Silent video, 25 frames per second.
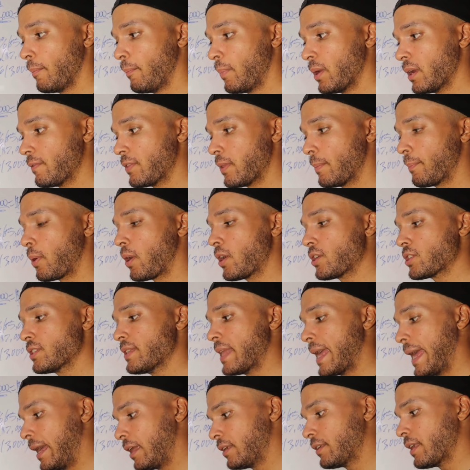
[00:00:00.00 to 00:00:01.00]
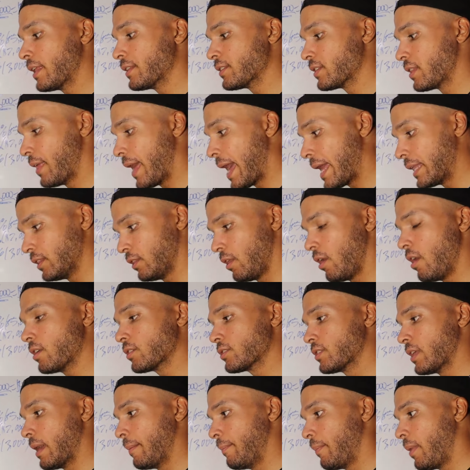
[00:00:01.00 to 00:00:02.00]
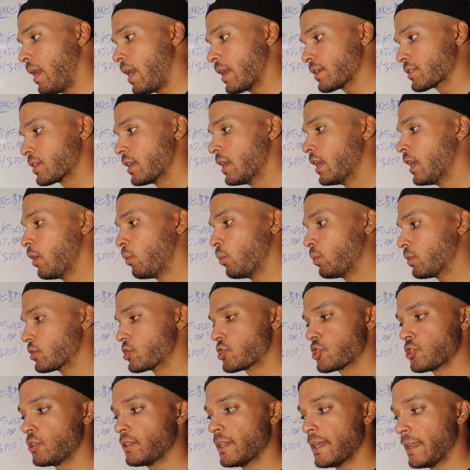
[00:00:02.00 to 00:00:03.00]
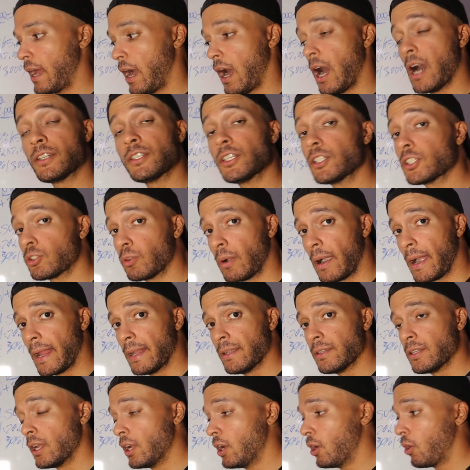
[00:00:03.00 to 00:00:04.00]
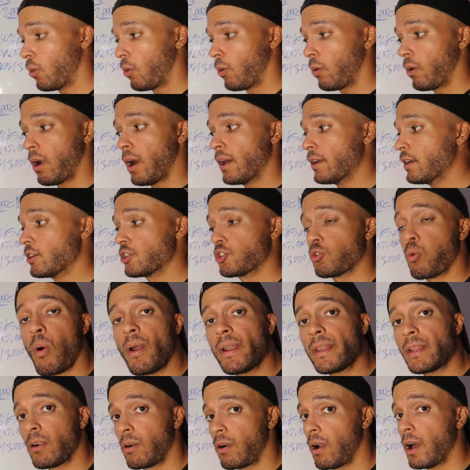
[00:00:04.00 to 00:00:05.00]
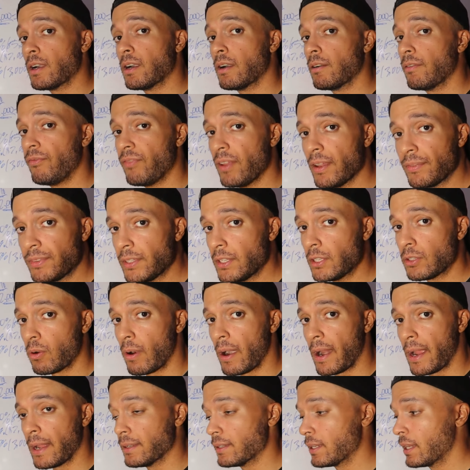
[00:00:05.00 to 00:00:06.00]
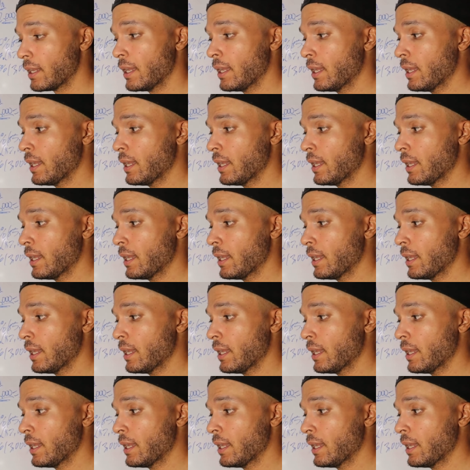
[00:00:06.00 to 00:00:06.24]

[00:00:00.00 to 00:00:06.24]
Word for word: But if the person that held on to that long to that box would have sold at 100 grand or 120 or 150 grand,